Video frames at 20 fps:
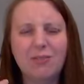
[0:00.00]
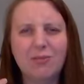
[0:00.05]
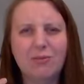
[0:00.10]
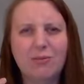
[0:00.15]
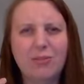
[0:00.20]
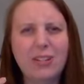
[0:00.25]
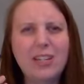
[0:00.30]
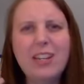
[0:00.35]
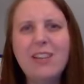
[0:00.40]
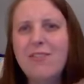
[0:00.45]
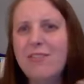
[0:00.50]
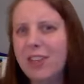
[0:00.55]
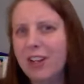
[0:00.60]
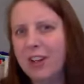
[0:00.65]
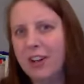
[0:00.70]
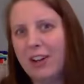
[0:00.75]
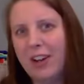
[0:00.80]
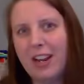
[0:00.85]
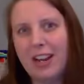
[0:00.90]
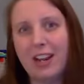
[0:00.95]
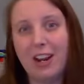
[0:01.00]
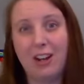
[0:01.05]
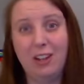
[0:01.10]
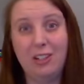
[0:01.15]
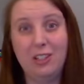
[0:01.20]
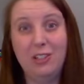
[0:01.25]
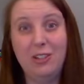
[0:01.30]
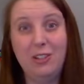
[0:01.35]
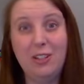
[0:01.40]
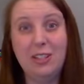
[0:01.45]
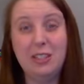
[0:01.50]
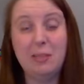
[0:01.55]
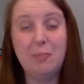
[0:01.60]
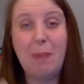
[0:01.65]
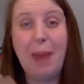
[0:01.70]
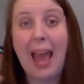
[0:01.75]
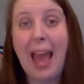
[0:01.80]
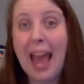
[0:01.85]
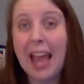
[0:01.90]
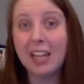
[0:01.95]
reinvigorate our students'
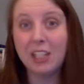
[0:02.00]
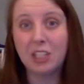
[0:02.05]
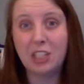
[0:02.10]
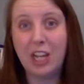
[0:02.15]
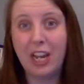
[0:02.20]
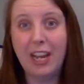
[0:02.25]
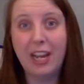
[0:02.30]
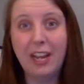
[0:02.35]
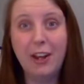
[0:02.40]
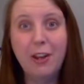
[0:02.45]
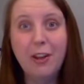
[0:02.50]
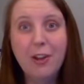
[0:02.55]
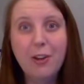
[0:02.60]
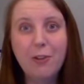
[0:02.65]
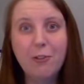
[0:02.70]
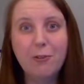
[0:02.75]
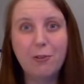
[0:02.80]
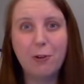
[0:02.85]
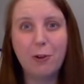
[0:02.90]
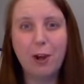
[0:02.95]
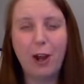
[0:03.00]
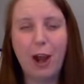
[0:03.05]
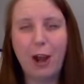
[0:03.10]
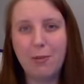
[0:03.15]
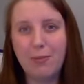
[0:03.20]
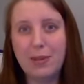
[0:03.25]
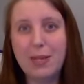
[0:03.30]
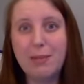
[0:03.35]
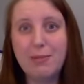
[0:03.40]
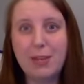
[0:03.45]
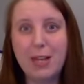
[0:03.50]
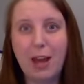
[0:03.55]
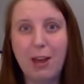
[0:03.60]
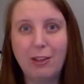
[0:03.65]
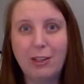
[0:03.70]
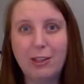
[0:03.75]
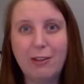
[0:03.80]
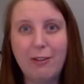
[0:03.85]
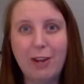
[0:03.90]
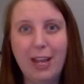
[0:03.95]
passion for our
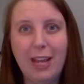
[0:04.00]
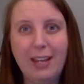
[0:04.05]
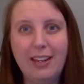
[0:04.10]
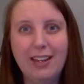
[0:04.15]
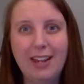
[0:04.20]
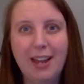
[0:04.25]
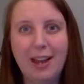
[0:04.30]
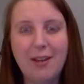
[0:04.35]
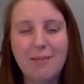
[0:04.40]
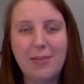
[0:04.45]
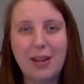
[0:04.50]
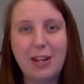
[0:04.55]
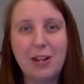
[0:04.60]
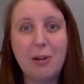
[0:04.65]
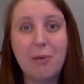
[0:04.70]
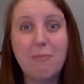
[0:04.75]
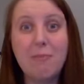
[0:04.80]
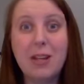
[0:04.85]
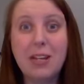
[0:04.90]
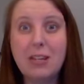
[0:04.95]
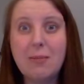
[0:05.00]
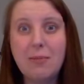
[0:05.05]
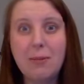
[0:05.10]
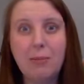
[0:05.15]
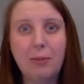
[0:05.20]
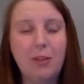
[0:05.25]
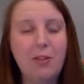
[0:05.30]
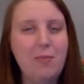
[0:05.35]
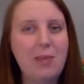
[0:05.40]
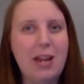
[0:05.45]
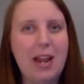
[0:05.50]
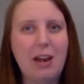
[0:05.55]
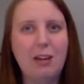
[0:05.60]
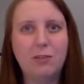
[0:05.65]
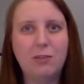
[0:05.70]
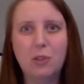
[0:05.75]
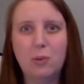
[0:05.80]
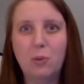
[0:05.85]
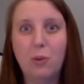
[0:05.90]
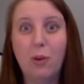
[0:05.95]
PBL unit. I know many people have been out
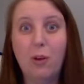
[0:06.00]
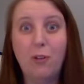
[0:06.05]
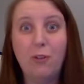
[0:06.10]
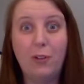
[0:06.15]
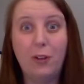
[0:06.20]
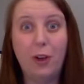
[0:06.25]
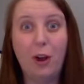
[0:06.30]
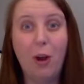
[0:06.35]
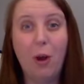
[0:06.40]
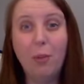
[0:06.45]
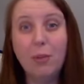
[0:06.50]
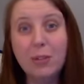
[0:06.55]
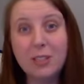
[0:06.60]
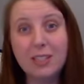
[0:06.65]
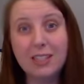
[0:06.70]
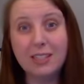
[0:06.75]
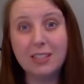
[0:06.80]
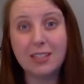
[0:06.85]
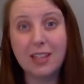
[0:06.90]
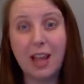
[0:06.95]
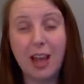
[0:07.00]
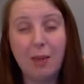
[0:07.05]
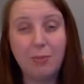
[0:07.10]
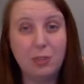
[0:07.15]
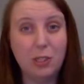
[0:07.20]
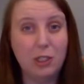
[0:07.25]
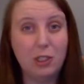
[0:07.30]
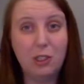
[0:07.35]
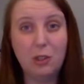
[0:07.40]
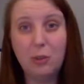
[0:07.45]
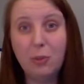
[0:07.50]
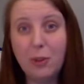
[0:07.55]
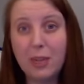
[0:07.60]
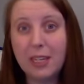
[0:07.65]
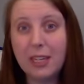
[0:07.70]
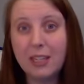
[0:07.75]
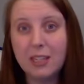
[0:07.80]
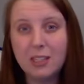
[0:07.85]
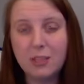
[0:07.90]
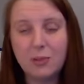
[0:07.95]
of school for almost up to 2
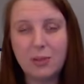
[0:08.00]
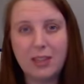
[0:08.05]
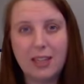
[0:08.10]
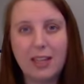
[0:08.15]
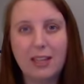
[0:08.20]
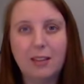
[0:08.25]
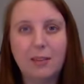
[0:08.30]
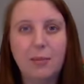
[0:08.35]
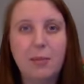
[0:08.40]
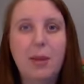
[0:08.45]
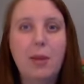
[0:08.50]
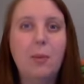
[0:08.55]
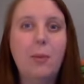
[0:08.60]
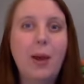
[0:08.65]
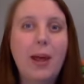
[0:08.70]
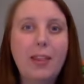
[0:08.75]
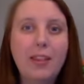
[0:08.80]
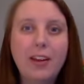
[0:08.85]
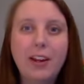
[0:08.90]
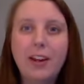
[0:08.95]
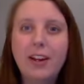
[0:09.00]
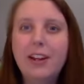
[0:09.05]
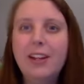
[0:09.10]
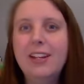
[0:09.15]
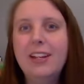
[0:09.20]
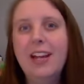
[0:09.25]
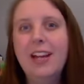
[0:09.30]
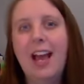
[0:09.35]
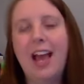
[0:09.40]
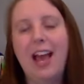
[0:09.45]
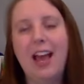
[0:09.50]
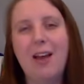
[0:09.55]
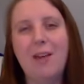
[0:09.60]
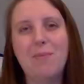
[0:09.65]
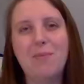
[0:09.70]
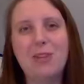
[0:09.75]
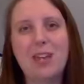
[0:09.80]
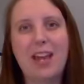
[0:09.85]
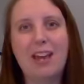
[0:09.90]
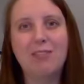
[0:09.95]
weeks with inclement weather.
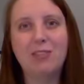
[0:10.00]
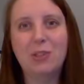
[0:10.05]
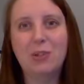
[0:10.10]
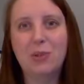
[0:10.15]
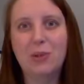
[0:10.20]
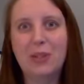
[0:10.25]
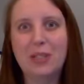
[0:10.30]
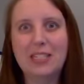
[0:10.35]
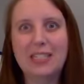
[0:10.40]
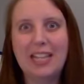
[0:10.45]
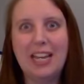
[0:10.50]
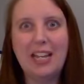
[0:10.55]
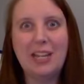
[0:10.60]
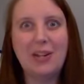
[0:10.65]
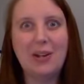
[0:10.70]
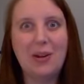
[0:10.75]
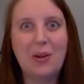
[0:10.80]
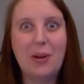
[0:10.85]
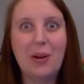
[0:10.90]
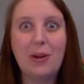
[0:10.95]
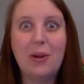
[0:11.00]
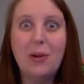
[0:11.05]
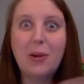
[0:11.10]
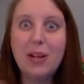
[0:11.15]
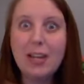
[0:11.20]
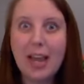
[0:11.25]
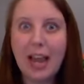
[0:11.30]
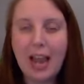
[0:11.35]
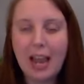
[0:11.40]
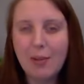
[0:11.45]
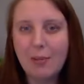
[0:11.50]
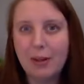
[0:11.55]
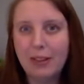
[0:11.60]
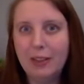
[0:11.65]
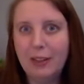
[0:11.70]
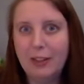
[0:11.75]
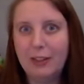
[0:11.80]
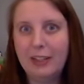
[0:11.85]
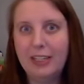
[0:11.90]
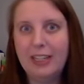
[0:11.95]
We have schools that, are going to
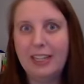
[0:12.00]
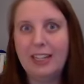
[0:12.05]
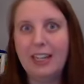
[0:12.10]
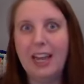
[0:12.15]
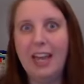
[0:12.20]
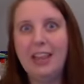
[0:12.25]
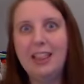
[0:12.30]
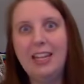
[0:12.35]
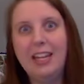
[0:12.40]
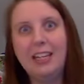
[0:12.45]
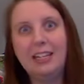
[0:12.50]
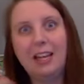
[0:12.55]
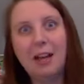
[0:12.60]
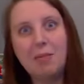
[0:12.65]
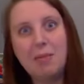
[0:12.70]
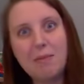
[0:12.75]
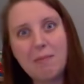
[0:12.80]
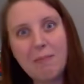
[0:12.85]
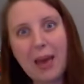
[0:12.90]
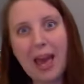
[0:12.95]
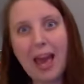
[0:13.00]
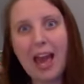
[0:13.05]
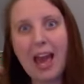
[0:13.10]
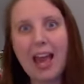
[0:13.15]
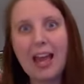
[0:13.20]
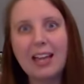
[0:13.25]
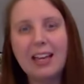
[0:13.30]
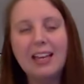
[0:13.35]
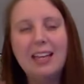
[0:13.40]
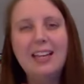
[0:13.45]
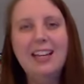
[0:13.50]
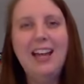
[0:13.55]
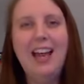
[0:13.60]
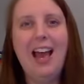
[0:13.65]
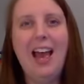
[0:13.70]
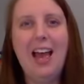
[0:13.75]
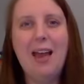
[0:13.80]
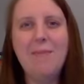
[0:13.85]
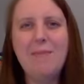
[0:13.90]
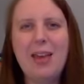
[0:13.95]
hybrid learning and then coming back.
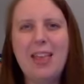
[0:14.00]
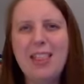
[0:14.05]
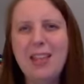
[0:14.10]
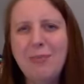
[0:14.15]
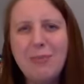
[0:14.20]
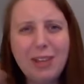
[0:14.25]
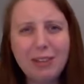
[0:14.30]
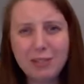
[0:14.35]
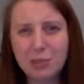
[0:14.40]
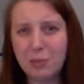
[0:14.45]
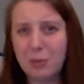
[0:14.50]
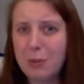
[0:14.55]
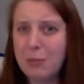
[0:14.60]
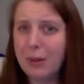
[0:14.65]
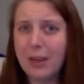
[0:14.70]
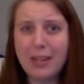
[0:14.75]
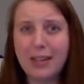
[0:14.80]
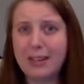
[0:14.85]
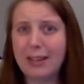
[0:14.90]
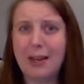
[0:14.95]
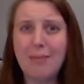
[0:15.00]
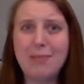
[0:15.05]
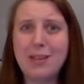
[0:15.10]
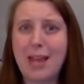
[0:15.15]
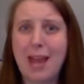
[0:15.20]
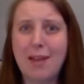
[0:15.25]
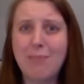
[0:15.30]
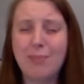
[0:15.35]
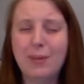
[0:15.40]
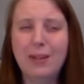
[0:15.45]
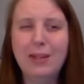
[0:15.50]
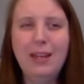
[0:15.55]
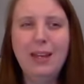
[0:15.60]
And then we have spring break coming up.